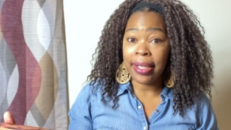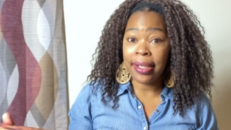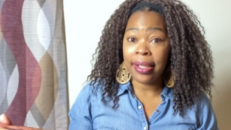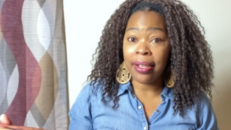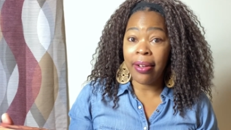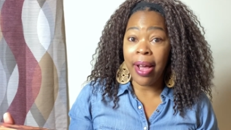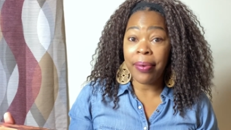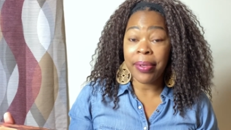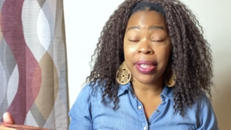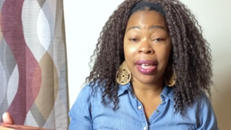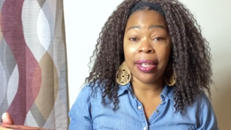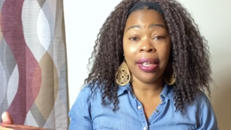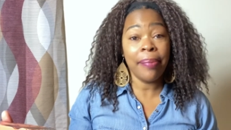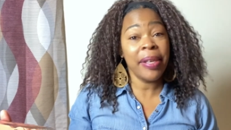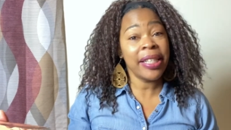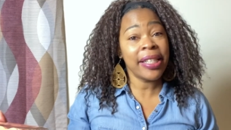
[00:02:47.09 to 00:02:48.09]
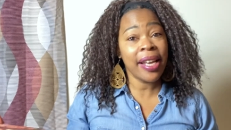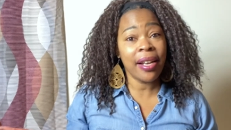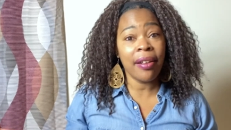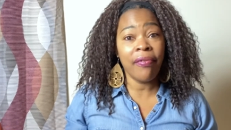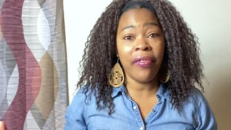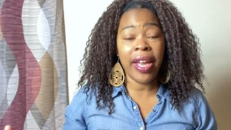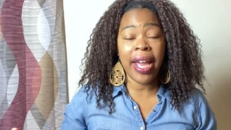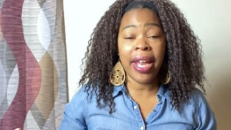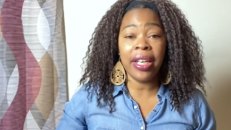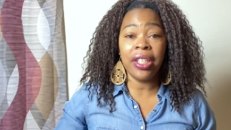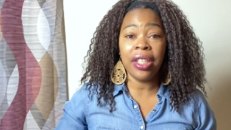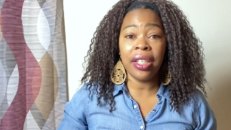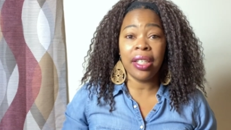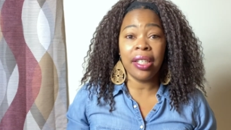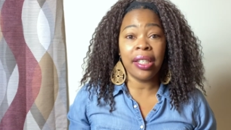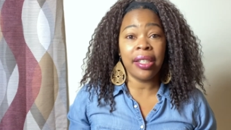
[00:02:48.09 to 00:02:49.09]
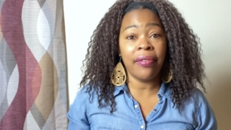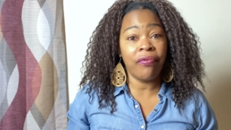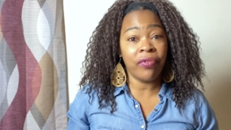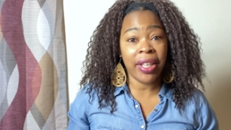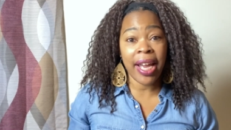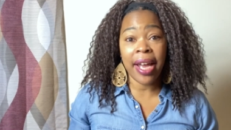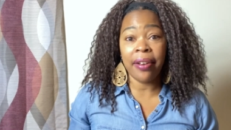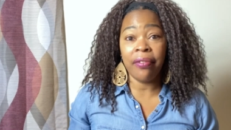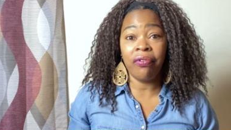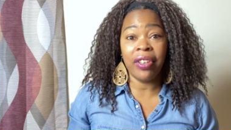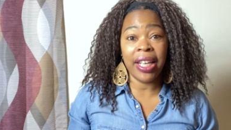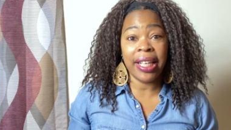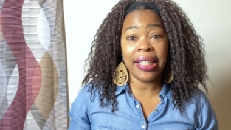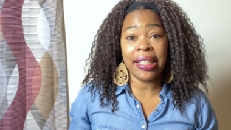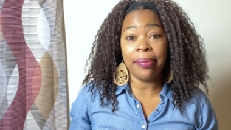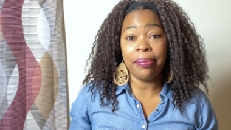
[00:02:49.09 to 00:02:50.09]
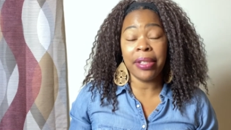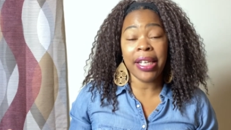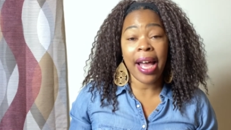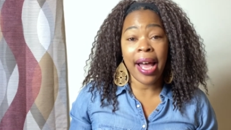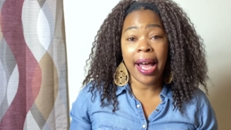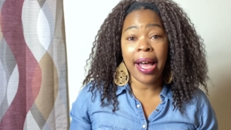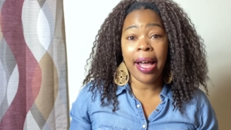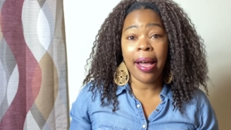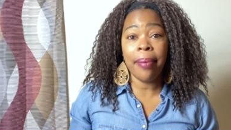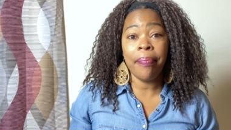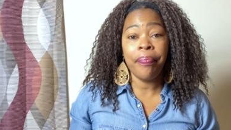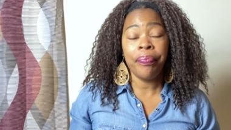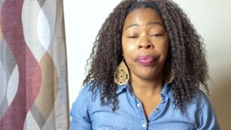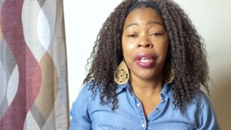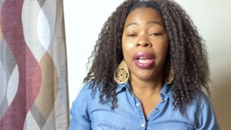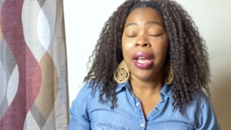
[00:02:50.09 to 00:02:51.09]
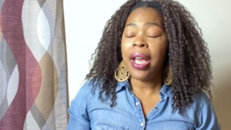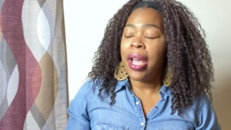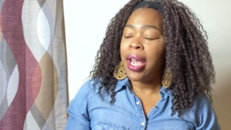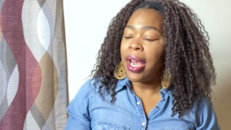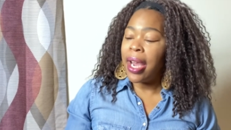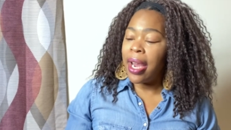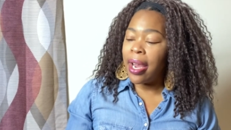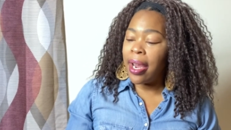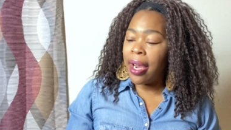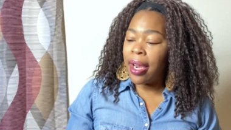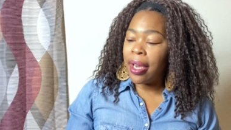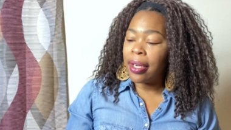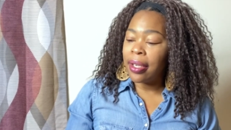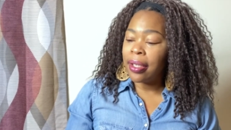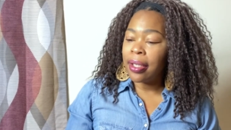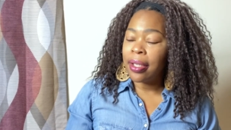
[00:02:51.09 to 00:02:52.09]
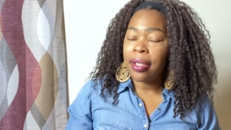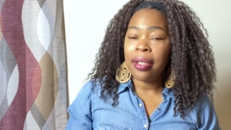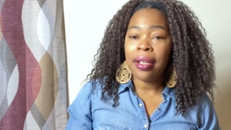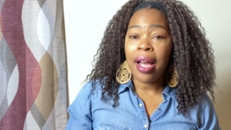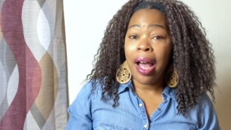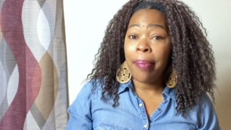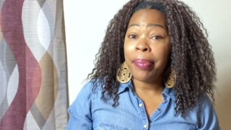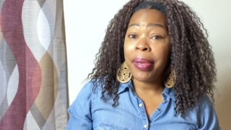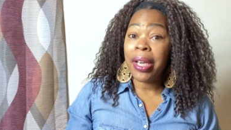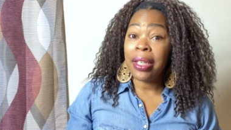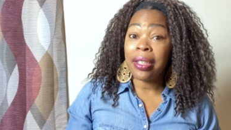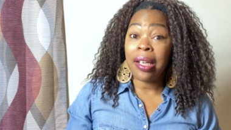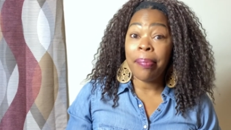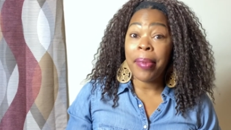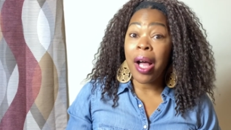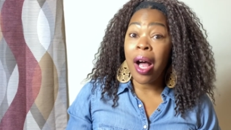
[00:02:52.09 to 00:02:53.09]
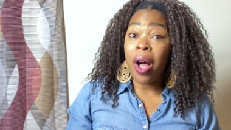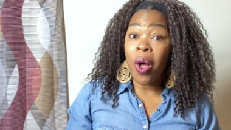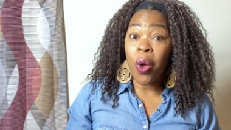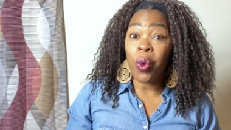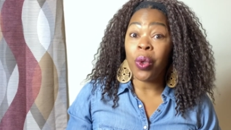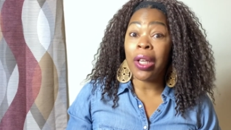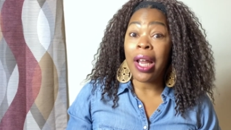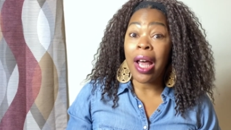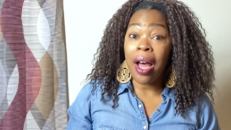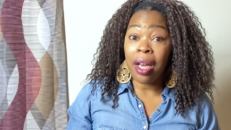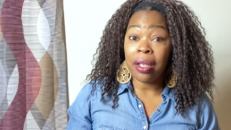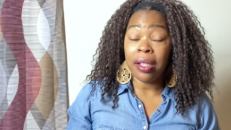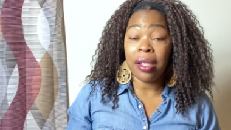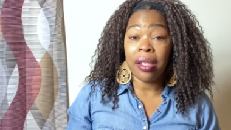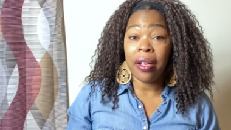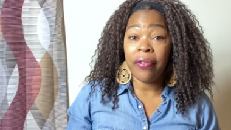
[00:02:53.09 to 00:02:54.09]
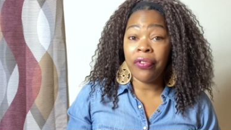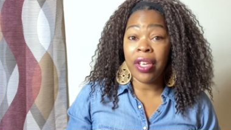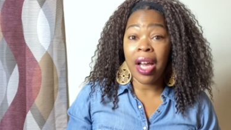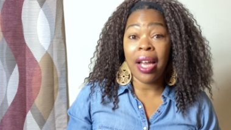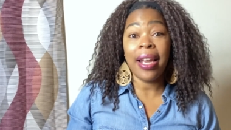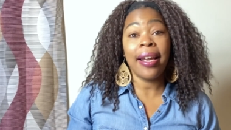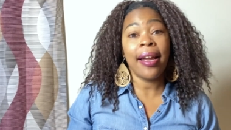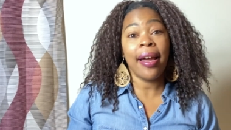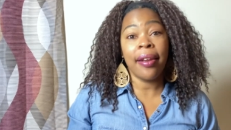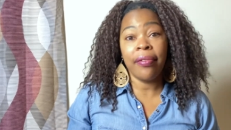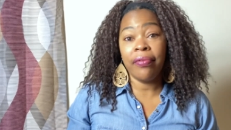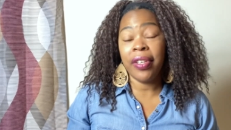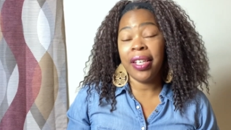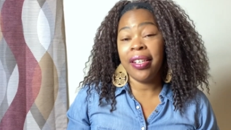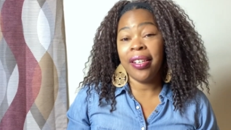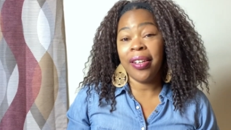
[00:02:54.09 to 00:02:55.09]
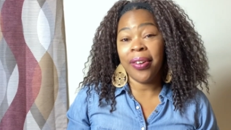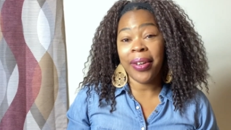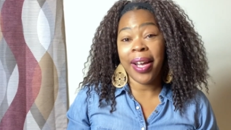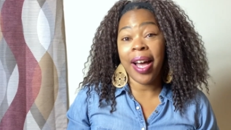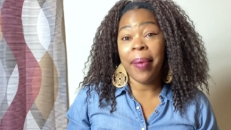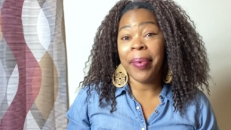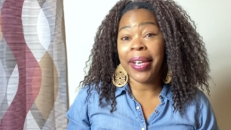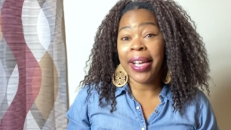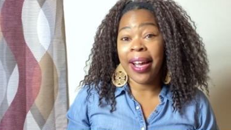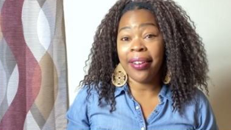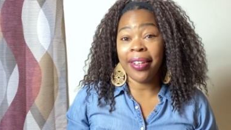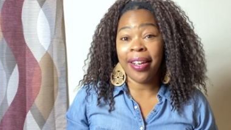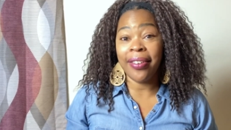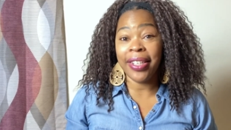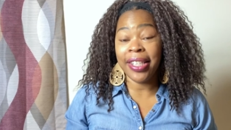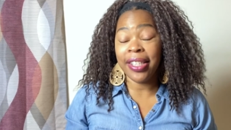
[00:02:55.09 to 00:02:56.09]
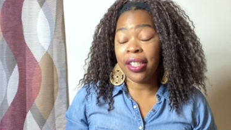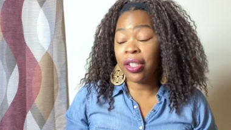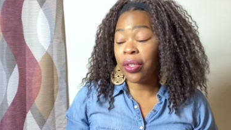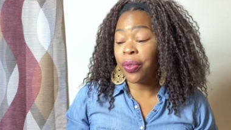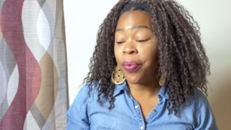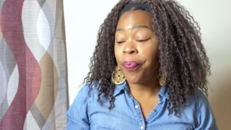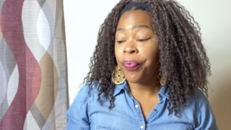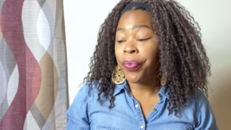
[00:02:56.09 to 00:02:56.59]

So I was like, let me take advantage of this and kind of flex some time. And I picked up a whole lot of stuff, y'all. I got a video coming out on it too.